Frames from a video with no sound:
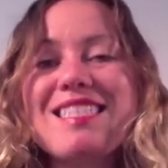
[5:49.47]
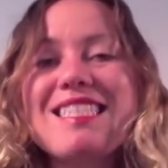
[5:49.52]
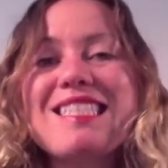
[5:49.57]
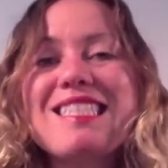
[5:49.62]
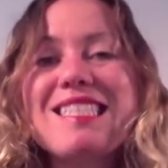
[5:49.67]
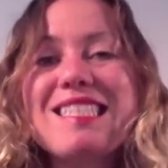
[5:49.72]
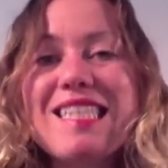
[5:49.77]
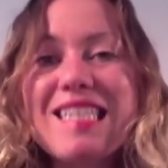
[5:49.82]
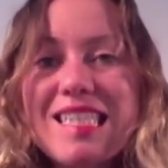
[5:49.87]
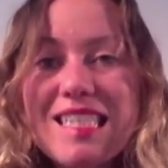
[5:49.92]

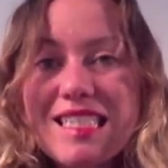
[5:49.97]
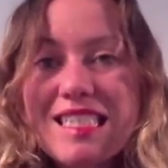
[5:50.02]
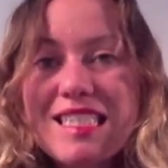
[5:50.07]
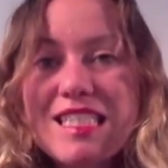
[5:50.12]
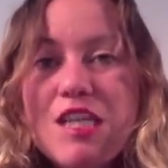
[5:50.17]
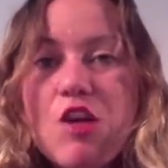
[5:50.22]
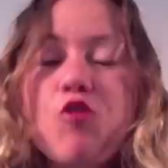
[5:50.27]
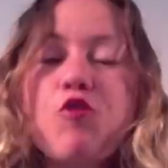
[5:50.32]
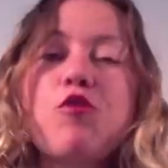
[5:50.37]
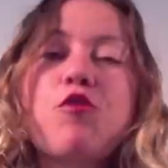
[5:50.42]

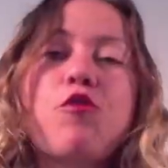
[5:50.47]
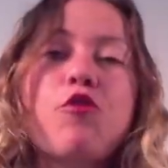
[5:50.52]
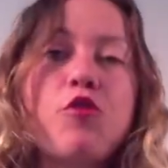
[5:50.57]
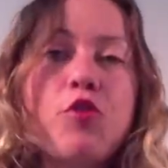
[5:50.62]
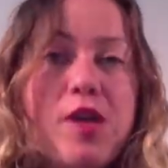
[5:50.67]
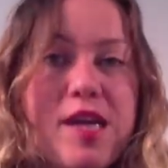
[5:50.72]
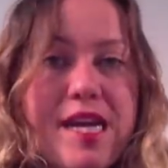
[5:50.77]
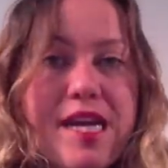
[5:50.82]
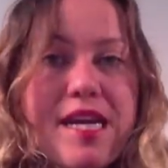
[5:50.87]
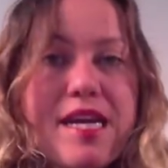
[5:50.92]
six
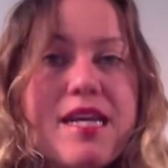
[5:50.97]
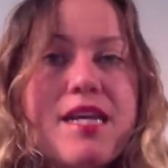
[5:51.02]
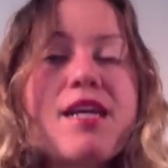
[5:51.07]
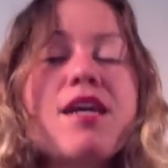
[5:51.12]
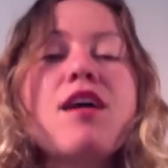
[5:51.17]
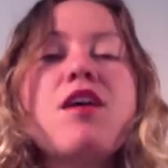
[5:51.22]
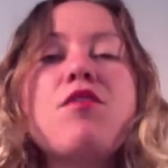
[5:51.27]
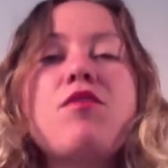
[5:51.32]
free